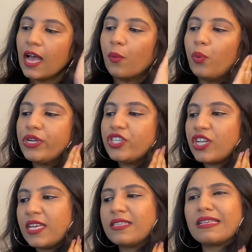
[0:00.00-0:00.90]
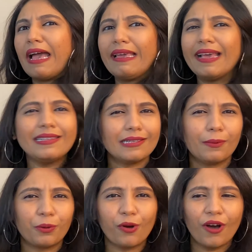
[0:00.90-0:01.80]
which is, I guess, a
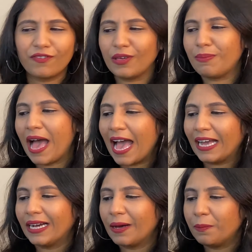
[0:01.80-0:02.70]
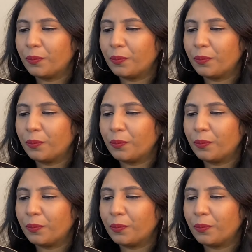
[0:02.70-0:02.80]
pro of the bag.